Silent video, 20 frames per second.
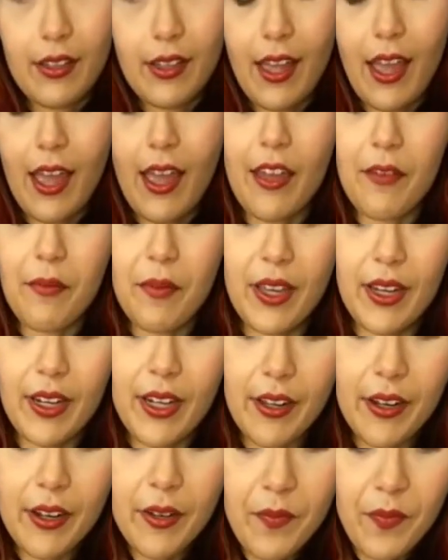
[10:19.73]
I have mine
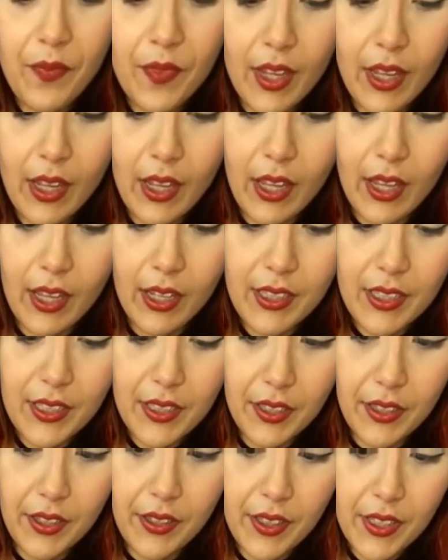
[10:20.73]
here. And so
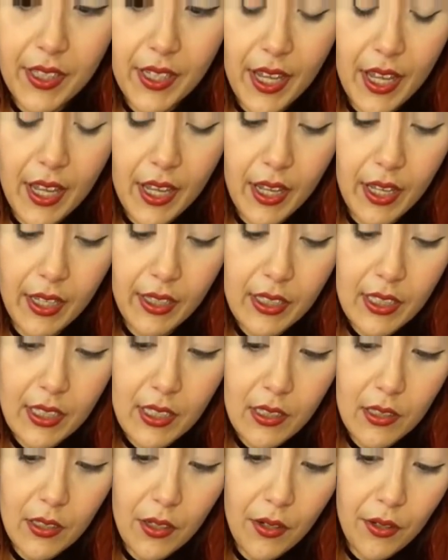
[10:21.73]
you'll mm-hmm. take it and
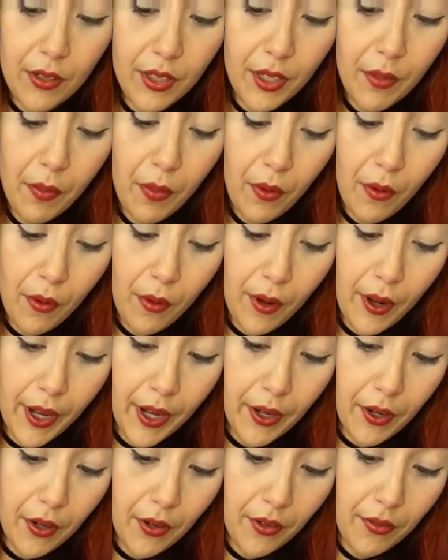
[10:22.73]
slowly pour it
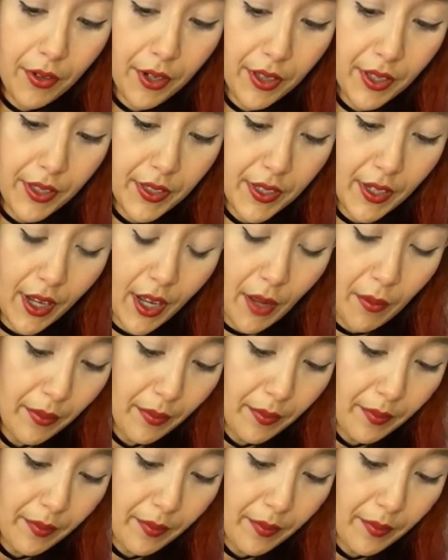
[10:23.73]
over the top.